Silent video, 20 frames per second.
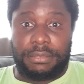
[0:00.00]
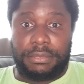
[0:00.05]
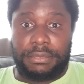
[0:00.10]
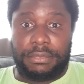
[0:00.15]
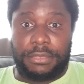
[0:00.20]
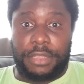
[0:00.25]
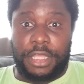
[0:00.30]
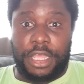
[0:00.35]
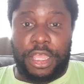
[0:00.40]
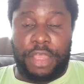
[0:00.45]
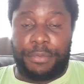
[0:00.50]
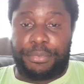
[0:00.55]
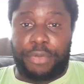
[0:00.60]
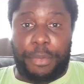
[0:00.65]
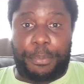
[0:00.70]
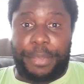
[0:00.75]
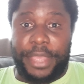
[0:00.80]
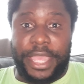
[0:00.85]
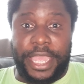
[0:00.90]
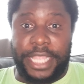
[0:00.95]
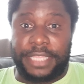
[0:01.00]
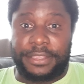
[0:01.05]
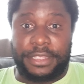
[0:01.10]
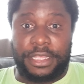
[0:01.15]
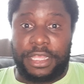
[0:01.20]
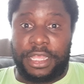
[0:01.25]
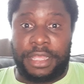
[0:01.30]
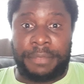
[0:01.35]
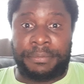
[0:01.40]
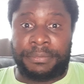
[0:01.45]
Prepared
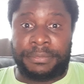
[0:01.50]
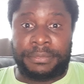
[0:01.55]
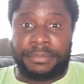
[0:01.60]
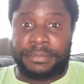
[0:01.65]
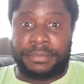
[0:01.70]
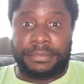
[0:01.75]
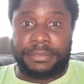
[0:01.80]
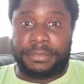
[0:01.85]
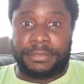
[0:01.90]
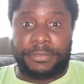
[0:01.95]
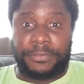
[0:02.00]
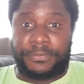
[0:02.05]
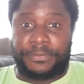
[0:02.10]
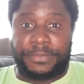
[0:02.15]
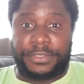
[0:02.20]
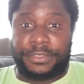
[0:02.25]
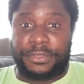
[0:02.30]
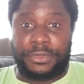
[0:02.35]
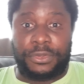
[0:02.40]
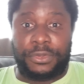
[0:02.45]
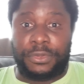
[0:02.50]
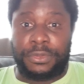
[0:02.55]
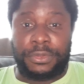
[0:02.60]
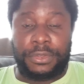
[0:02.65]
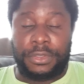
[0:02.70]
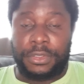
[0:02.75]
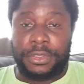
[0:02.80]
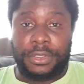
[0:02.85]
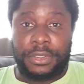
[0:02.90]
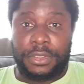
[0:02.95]
to
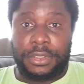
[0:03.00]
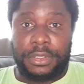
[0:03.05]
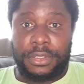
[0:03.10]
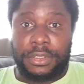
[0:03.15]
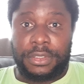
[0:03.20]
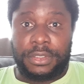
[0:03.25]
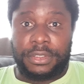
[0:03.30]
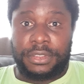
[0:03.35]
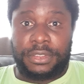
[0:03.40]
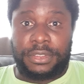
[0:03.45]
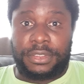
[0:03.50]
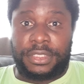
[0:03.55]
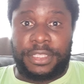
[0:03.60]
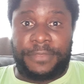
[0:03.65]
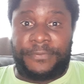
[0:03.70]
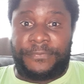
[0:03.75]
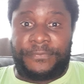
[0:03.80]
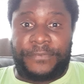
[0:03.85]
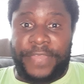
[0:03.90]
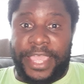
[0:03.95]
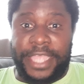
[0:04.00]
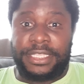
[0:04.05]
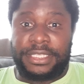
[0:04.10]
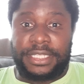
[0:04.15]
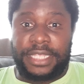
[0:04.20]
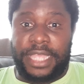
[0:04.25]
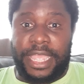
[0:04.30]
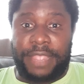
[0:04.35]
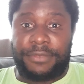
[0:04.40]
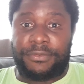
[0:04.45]

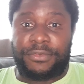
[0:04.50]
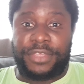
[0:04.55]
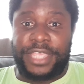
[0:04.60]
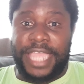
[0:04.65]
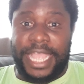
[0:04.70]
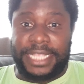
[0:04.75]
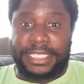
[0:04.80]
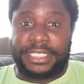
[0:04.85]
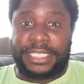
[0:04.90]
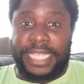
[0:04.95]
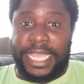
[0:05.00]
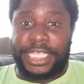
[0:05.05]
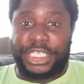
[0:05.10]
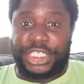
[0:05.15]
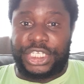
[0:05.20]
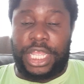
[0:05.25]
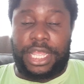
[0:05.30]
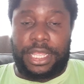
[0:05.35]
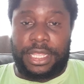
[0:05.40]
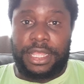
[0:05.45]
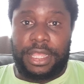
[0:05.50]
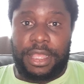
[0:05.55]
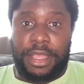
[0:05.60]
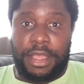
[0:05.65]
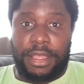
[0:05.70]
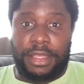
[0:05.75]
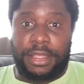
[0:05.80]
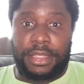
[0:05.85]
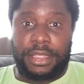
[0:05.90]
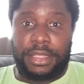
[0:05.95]
defend and react to danger
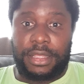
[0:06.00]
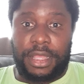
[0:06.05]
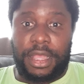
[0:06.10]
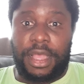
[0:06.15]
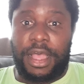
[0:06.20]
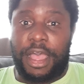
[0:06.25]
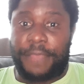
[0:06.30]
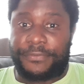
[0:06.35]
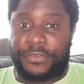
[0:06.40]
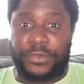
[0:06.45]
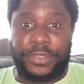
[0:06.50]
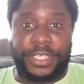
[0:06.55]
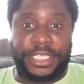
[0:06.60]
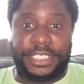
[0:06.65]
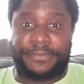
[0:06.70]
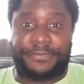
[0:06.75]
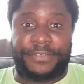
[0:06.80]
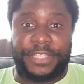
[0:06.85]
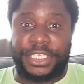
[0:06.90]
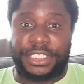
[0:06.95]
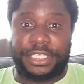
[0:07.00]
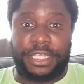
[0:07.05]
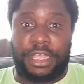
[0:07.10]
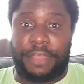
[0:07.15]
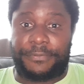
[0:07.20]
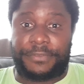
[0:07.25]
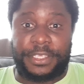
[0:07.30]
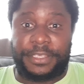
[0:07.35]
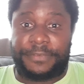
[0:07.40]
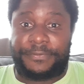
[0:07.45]
after he's
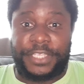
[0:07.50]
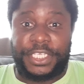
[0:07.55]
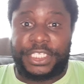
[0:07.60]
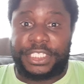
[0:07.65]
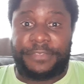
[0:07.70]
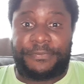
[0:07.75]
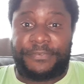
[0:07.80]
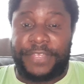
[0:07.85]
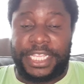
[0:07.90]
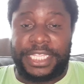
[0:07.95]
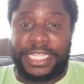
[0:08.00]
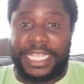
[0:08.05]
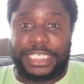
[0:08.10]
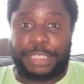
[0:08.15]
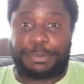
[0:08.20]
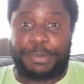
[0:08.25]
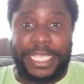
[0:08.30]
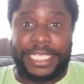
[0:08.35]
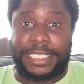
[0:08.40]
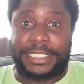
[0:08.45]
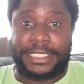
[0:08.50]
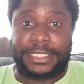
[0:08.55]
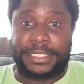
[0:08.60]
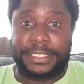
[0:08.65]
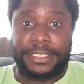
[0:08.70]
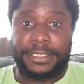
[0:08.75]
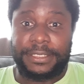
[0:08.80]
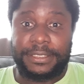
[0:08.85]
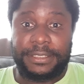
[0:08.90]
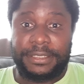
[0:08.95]
finished defending that space.
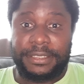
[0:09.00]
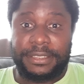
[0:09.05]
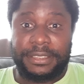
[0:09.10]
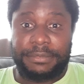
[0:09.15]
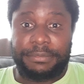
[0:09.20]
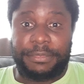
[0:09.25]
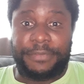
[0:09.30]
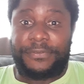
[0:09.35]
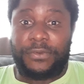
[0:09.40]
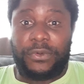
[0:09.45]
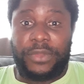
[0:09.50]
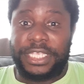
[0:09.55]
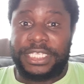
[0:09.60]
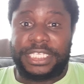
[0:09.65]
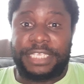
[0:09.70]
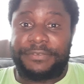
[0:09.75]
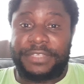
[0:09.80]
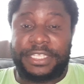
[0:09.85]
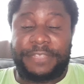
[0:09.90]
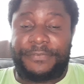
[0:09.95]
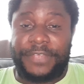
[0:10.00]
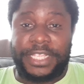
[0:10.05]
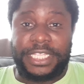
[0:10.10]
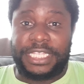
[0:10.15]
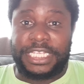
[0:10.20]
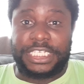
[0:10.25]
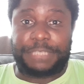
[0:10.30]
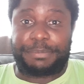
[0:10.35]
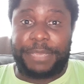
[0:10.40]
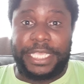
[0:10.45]
Before he's even defended
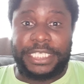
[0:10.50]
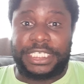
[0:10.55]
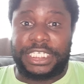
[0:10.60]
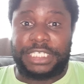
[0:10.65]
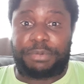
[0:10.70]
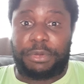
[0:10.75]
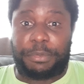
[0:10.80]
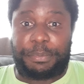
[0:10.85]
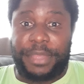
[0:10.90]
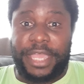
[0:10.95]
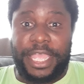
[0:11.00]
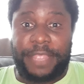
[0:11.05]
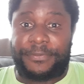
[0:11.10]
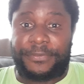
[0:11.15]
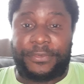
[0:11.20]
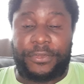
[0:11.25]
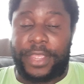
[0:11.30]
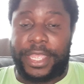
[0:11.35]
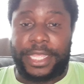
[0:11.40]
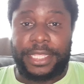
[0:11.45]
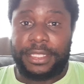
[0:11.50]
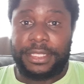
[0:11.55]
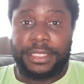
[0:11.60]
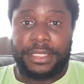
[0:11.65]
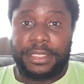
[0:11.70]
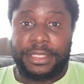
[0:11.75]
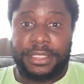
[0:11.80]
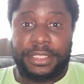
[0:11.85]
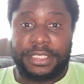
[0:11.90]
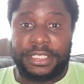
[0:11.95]
that space, he's prepared for it
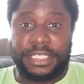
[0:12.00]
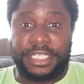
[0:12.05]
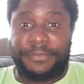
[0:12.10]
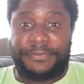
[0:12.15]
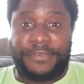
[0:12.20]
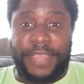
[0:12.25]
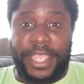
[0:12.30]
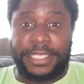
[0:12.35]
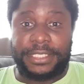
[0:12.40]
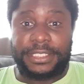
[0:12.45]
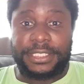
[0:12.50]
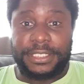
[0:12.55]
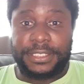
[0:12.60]
to defend.